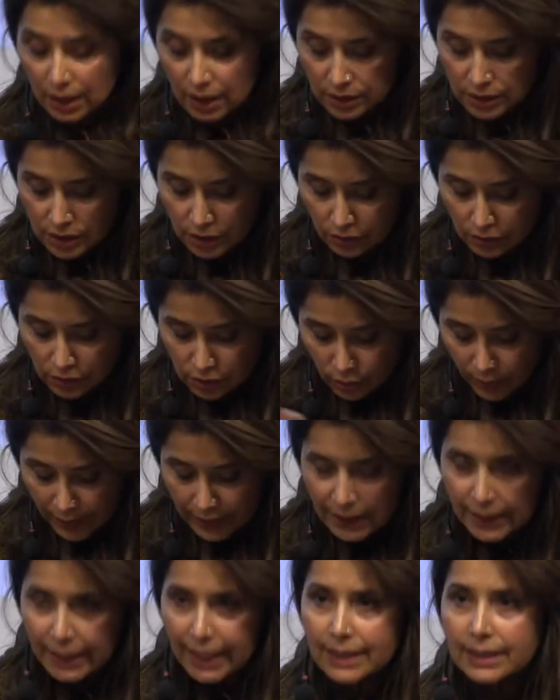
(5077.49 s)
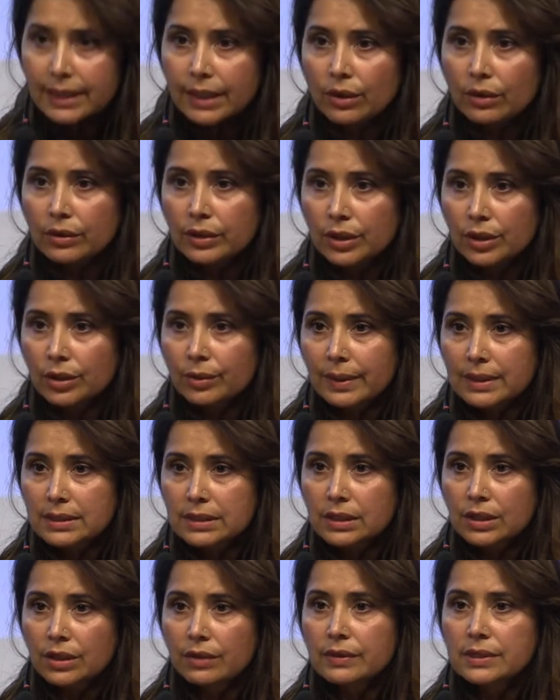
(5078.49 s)
So quickly ending on the UN
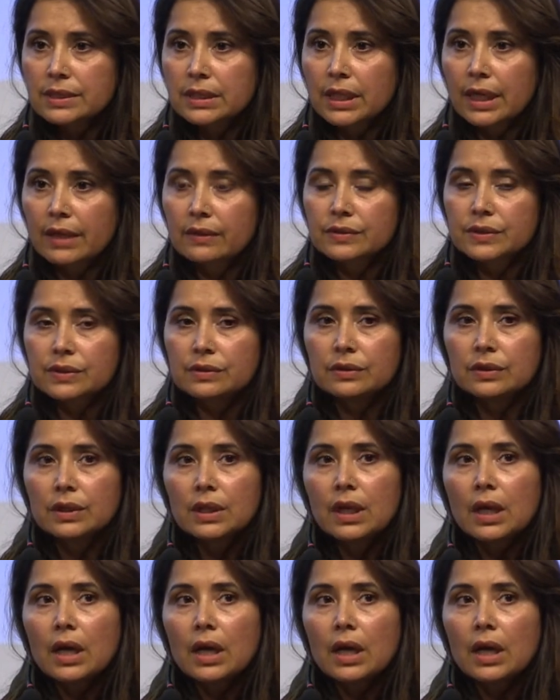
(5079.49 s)
Security Council,